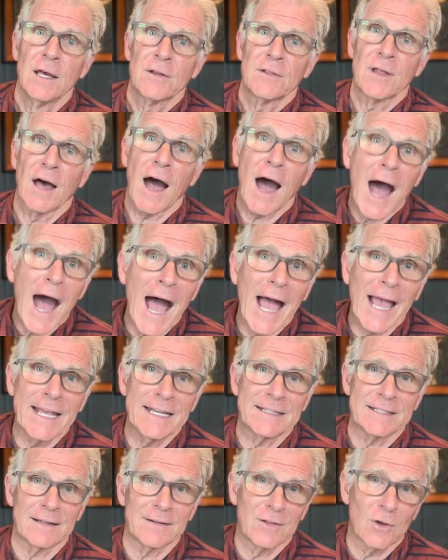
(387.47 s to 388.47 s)
the
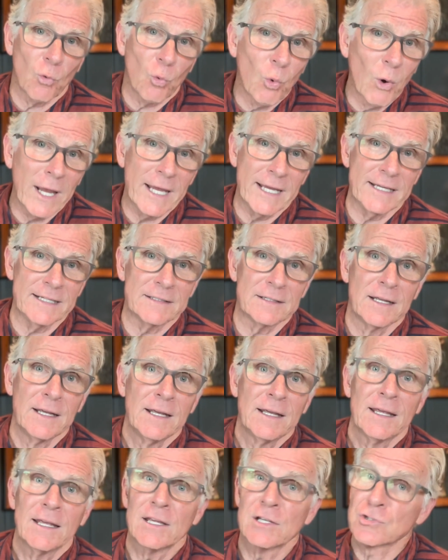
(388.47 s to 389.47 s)
height, the weight,
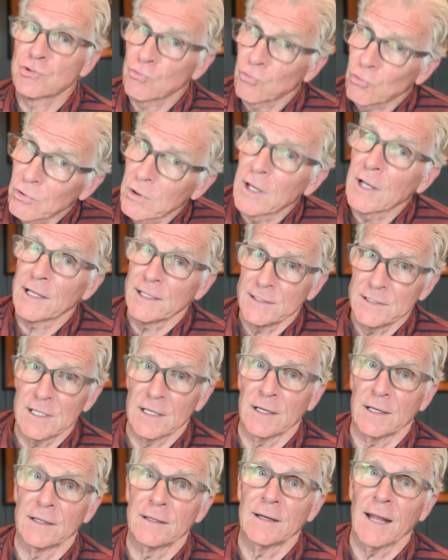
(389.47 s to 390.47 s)
is really
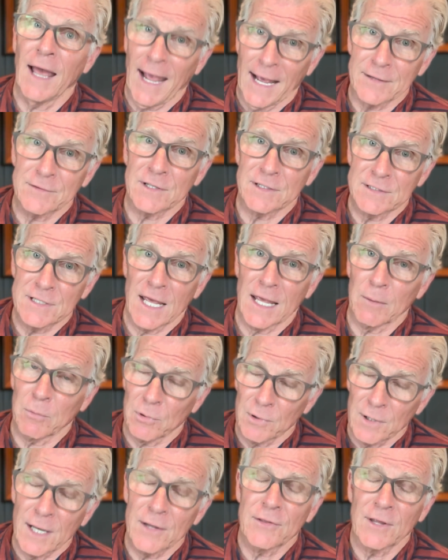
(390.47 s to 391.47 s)
done at the
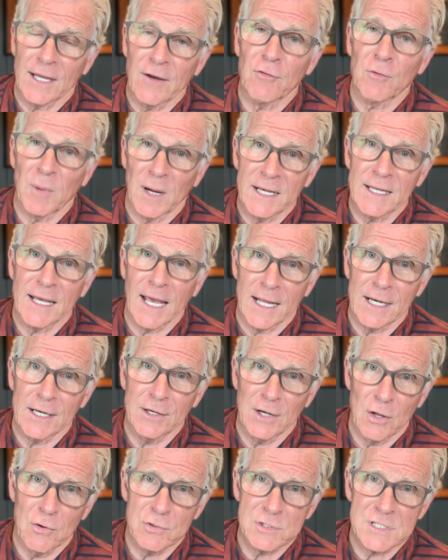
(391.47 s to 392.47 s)
table, and I think everybody kind of
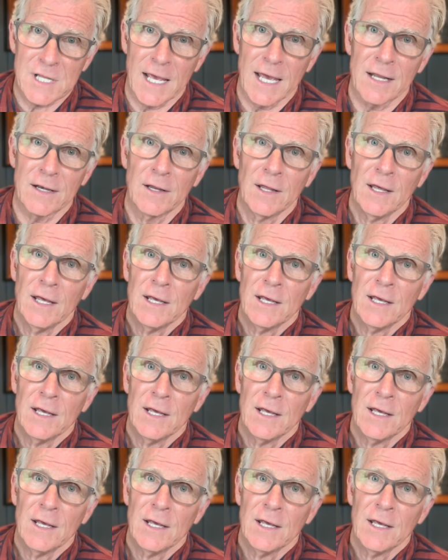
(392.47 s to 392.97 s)
knows that.